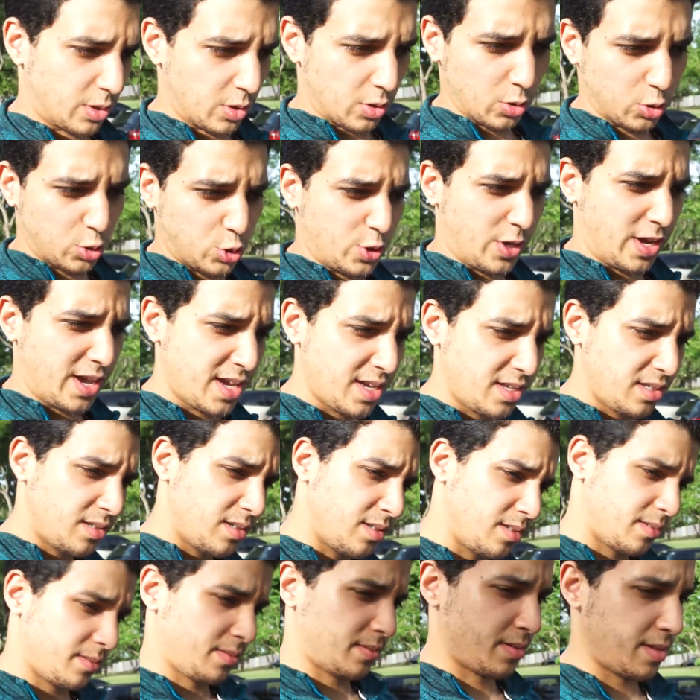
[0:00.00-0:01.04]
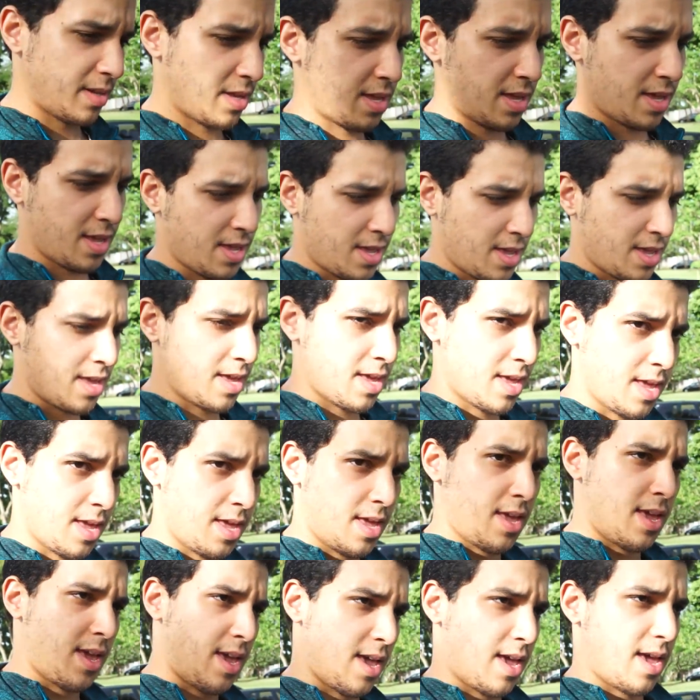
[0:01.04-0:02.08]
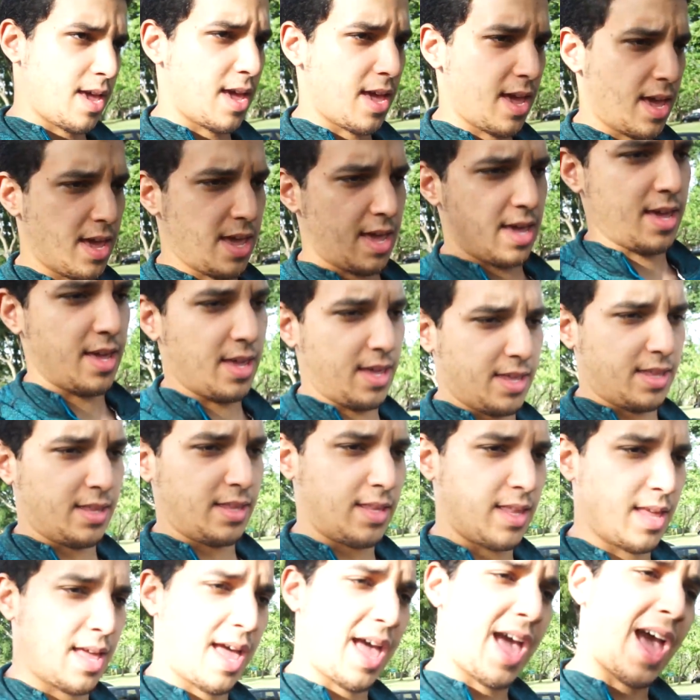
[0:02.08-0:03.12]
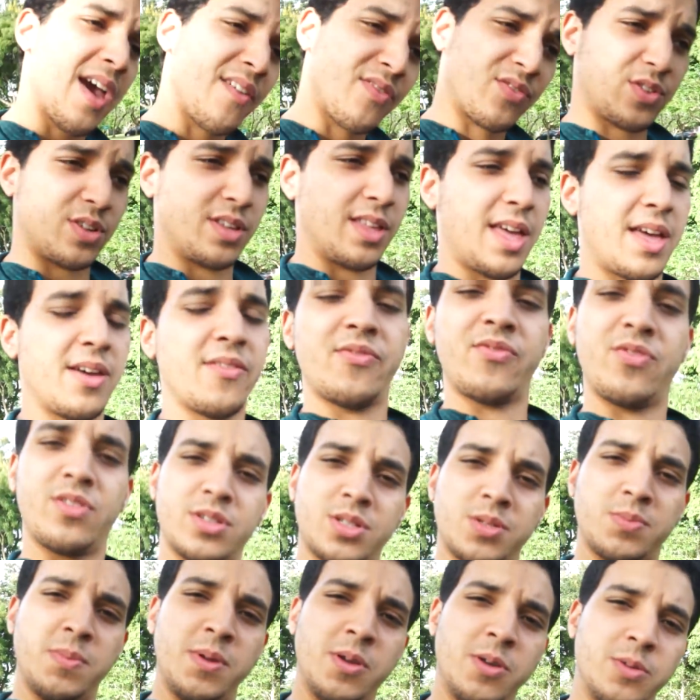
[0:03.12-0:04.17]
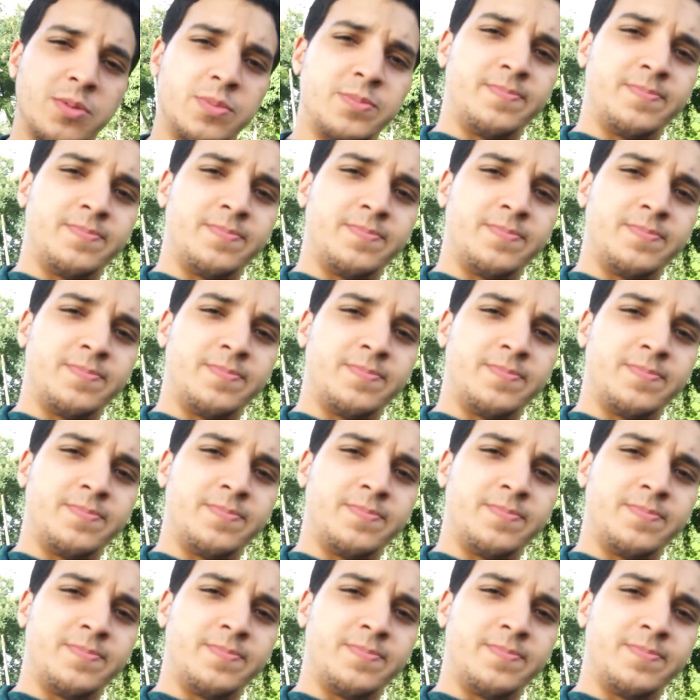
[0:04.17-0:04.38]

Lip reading: gonna go train. And after that, first meal.